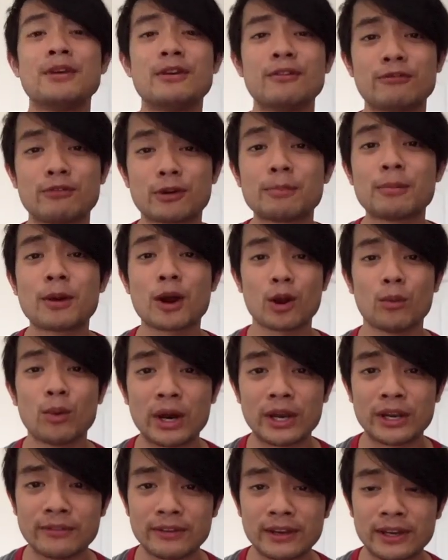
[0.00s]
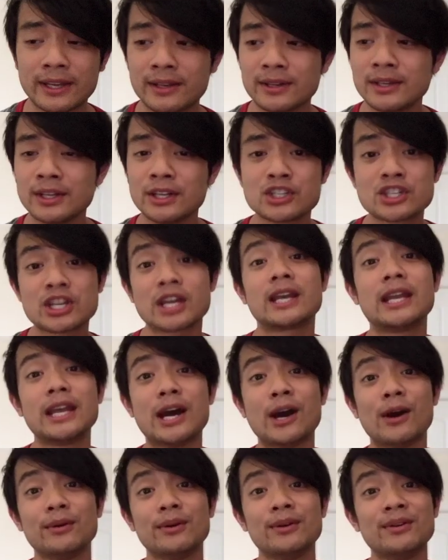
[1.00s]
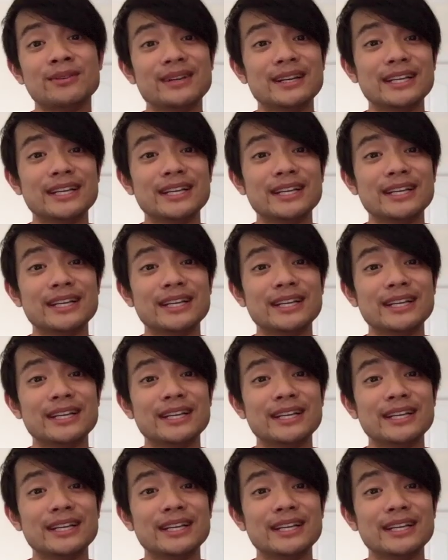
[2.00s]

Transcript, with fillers: for part one of it. Check it out.